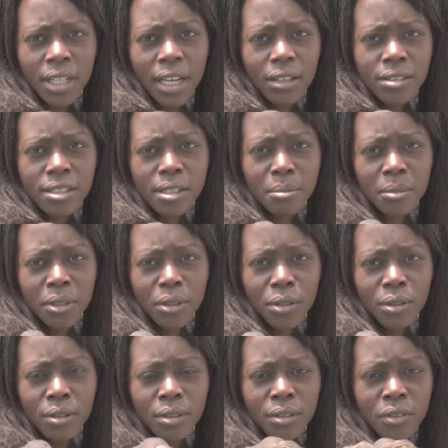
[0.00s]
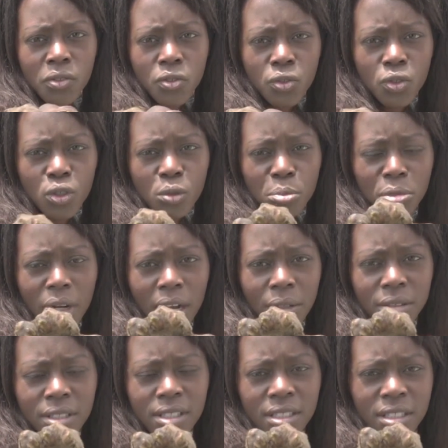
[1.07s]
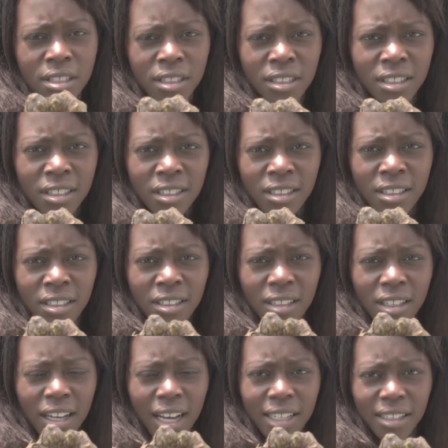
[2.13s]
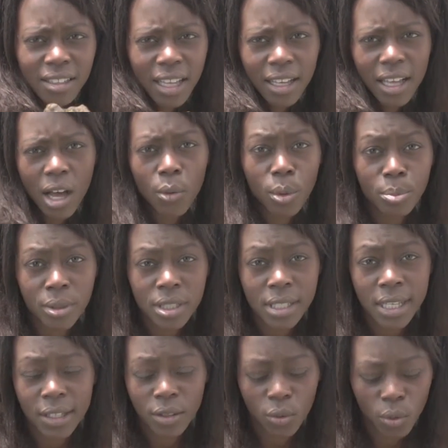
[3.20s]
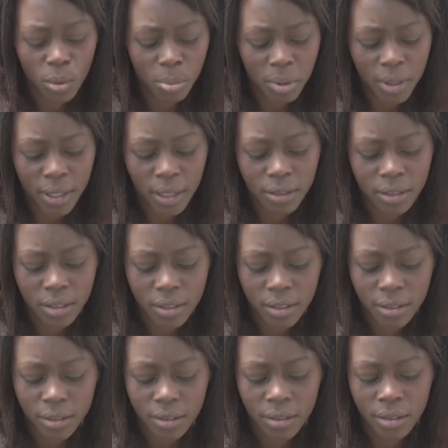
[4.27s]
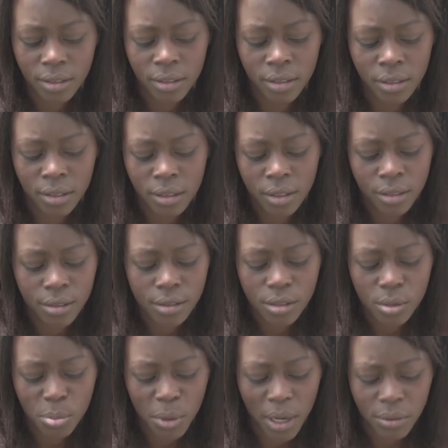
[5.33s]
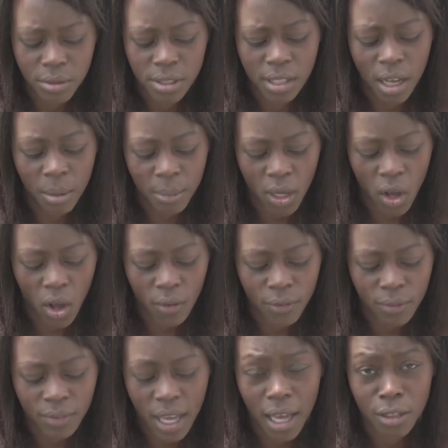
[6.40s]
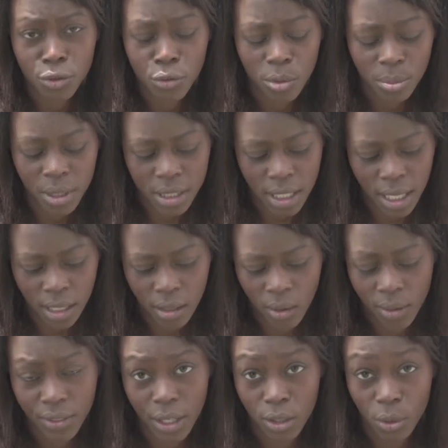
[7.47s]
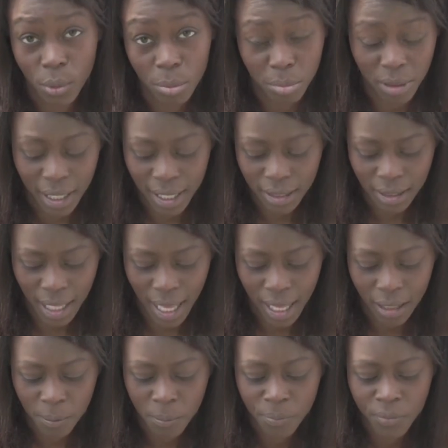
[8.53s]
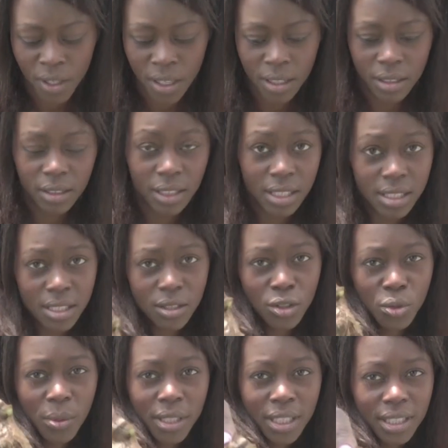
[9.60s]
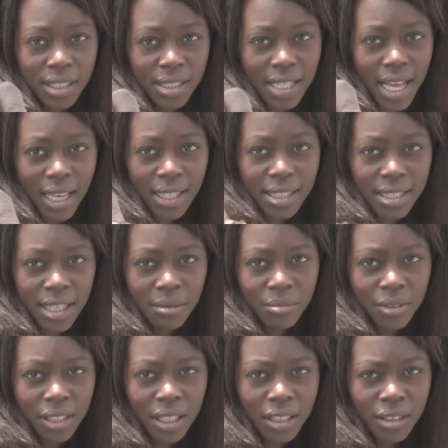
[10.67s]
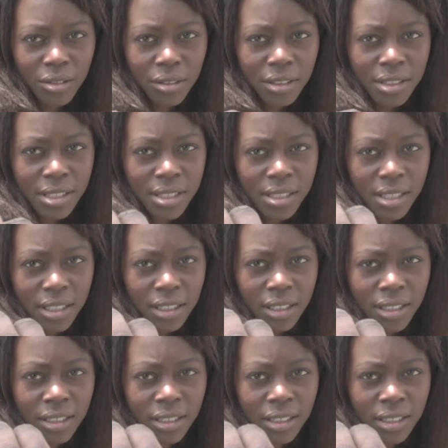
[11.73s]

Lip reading: out some little sprouts, kind of like how a potato will put out the little sprouts coming off of the actual potato, and then you would plant that. This is doing the exact same thing. You can see